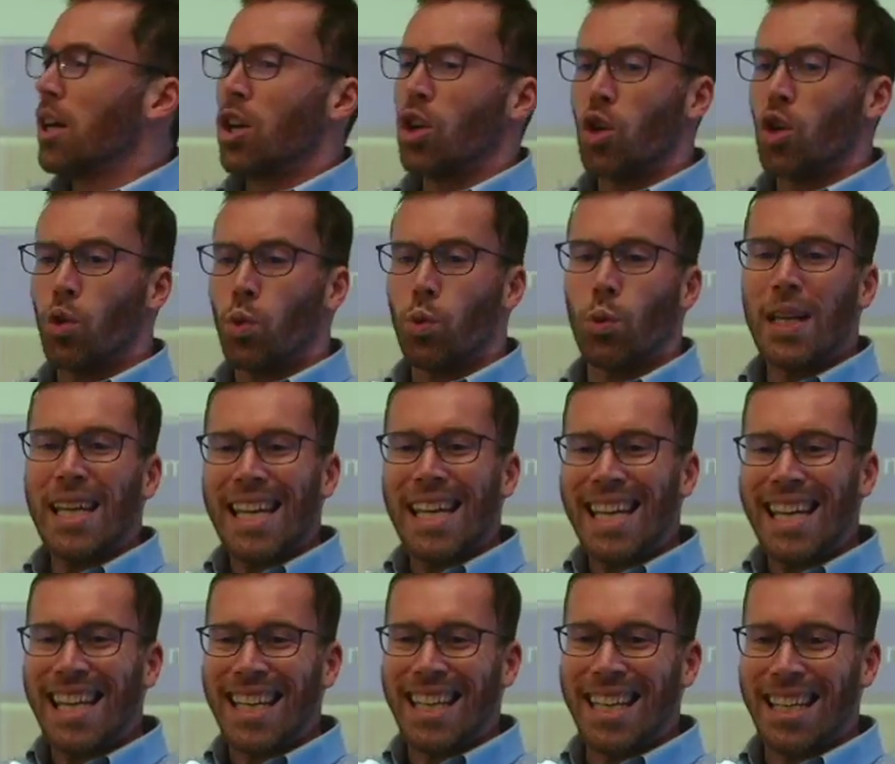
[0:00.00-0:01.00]

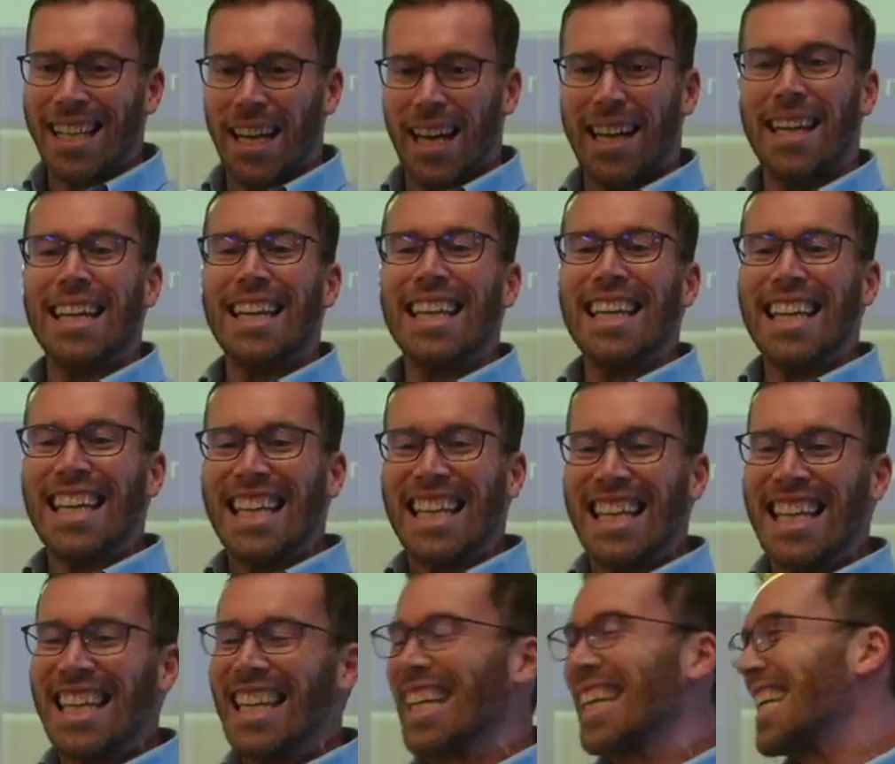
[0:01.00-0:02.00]
Green,
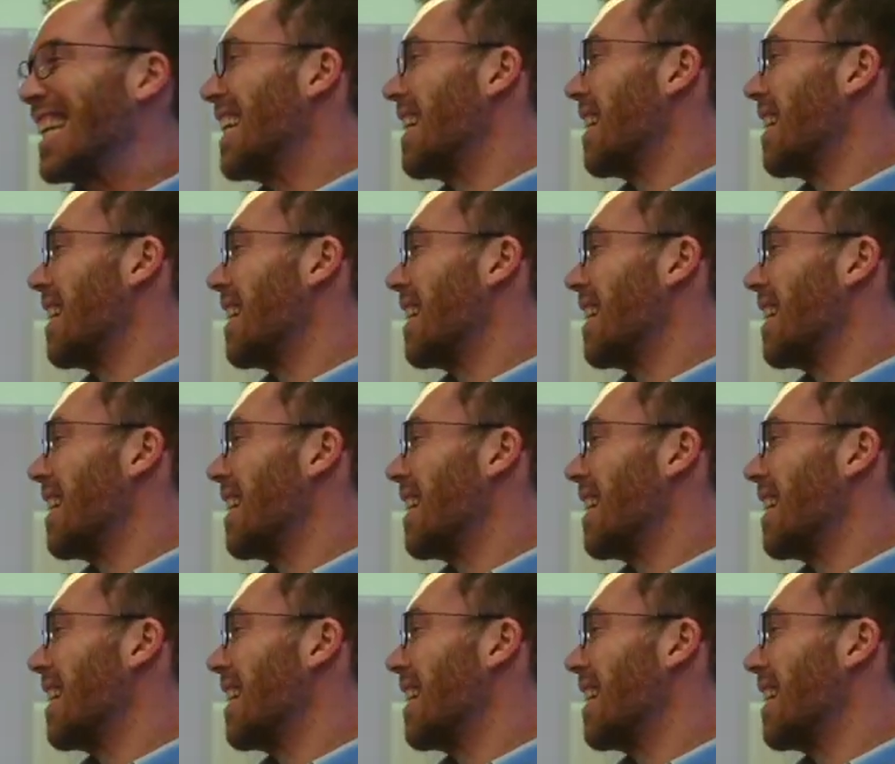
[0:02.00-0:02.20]
E.